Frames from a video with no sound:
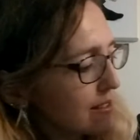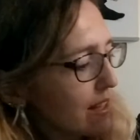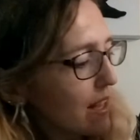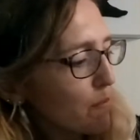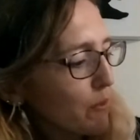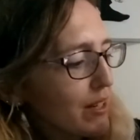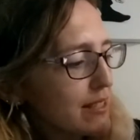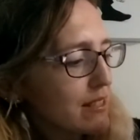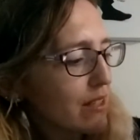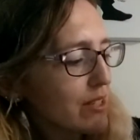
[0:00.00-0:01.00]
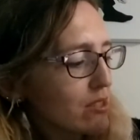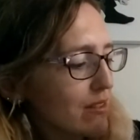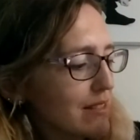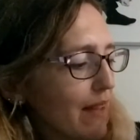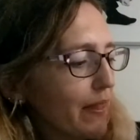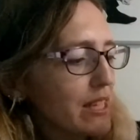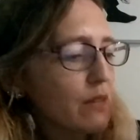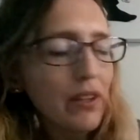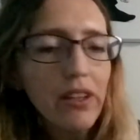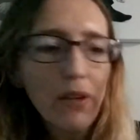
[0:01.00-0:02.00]
the Restaurant at the End of
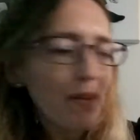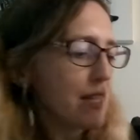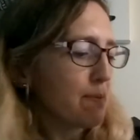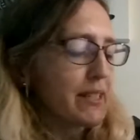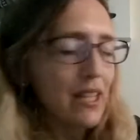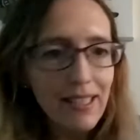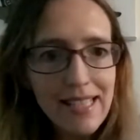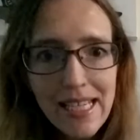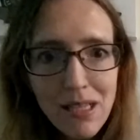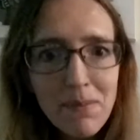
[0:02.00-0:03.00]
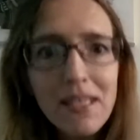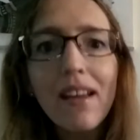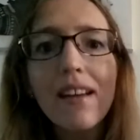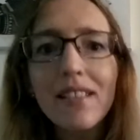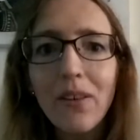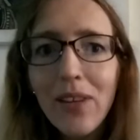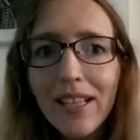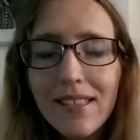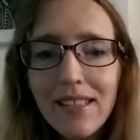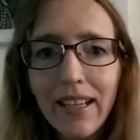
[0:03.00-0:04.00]
the Universe by Douglas Adams. So
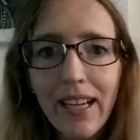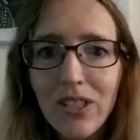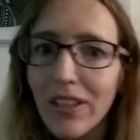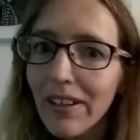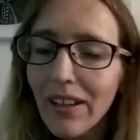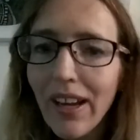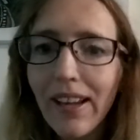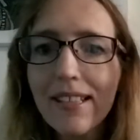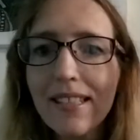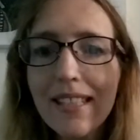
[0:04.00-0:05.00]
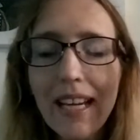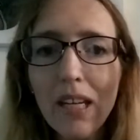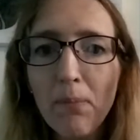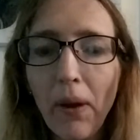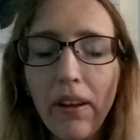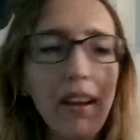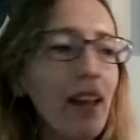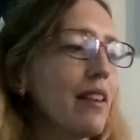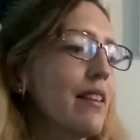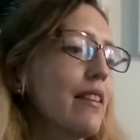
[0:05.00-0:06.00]
this, in case you don't know, is the second book
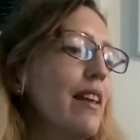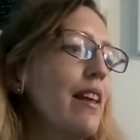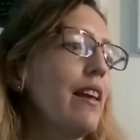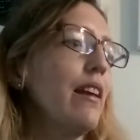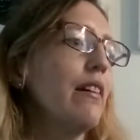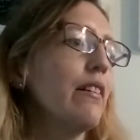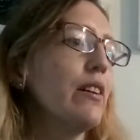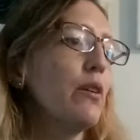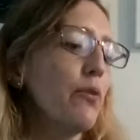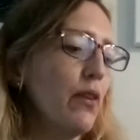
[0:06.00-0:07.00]
in the kind of...